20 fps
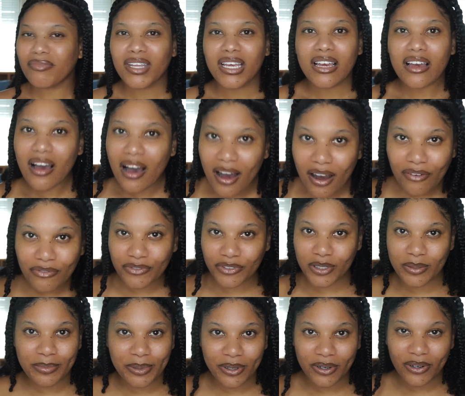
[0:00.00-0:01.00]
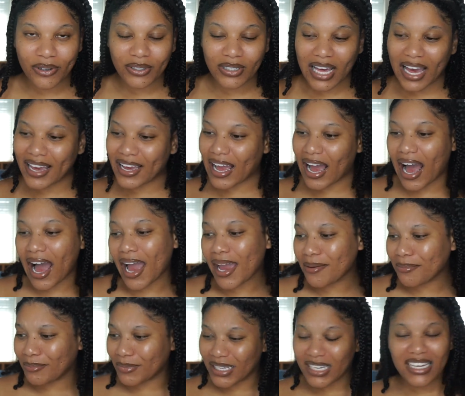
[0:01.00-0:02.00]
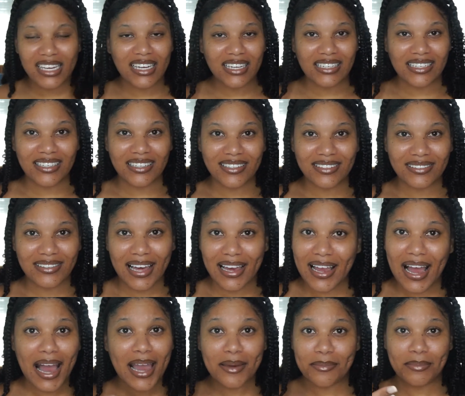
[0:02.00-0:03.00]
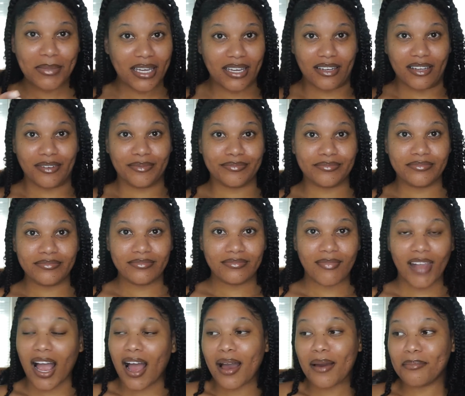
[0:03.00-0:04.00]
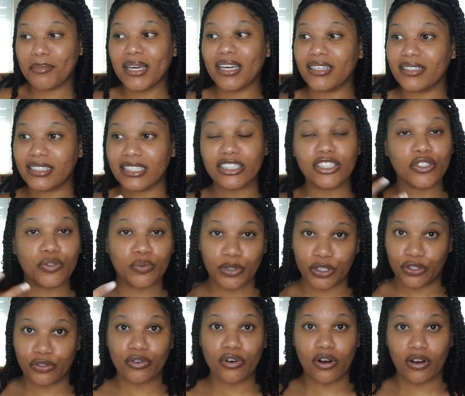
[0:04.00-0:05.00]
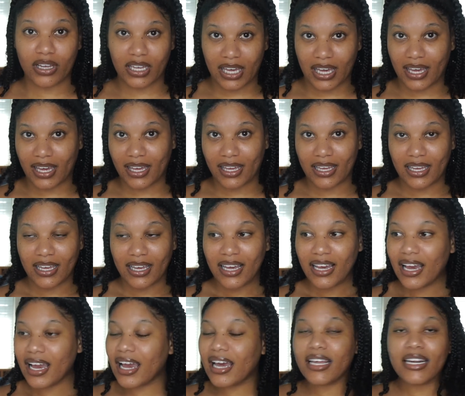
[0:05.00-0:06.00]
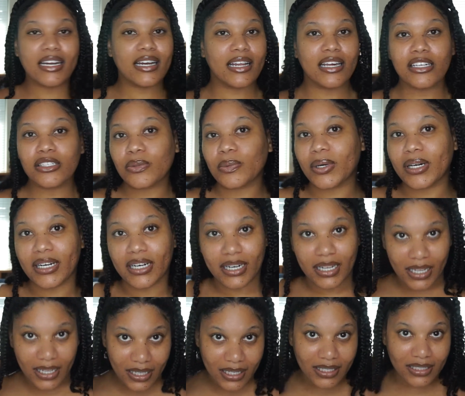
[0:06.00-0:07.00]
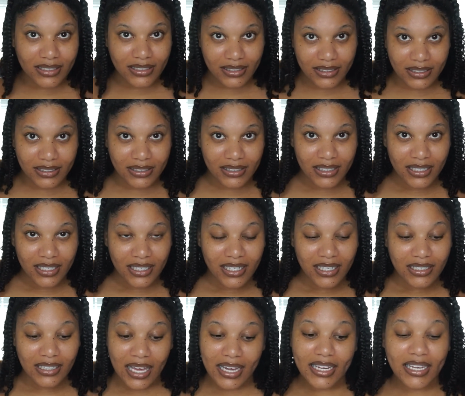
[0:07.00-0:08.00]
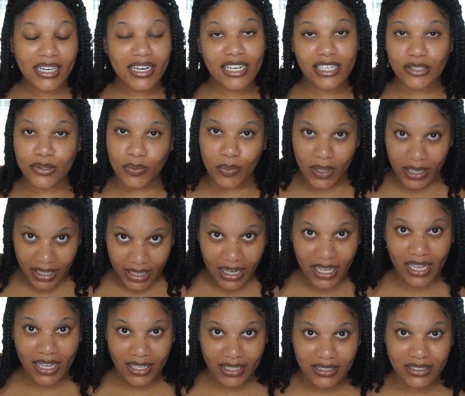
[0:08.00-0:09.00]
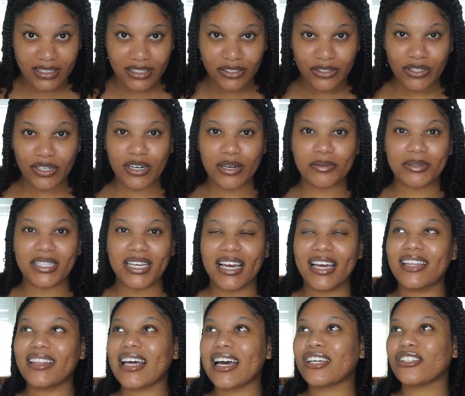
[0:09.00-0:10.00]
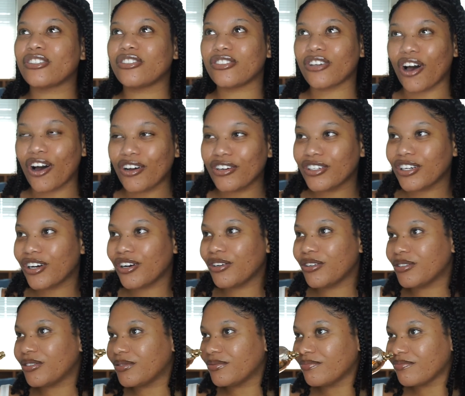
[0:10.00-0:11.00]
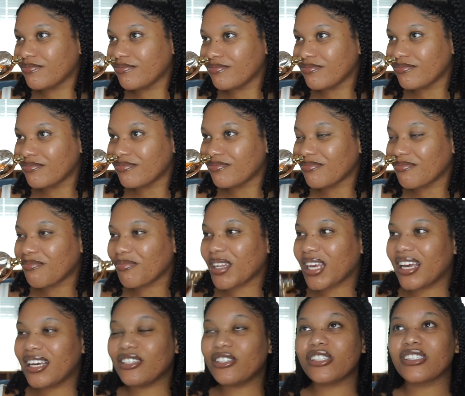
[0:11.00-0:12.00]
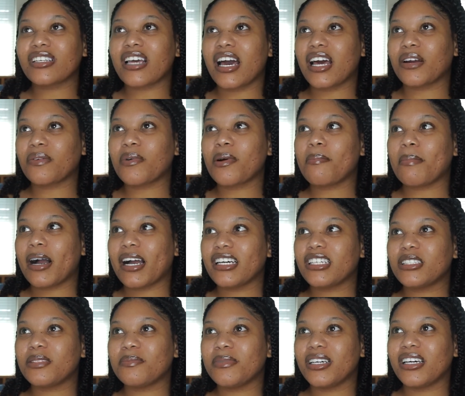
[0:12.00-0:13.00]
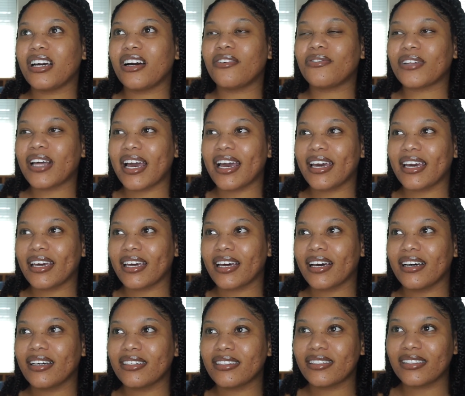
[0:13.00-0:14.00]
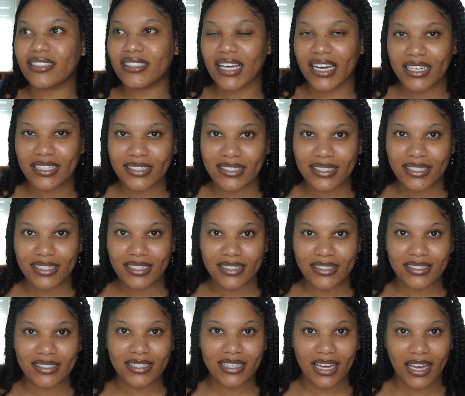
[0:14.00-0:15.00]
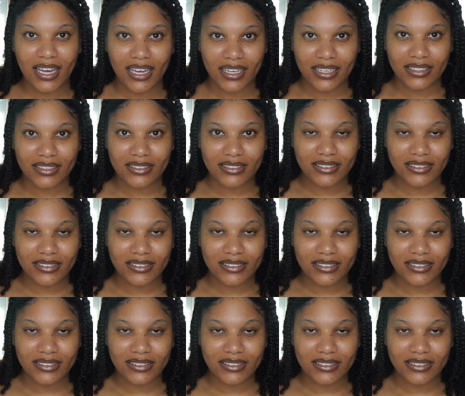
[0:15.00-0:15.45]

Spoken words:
comfortable. Like, I'm me. Like, I'm me. I'm me. This is what you gonna get, and it is what it is. Like, it is what it is. You know what I'm saying? That salt note, it just kind of reminds me of like a sexy skin.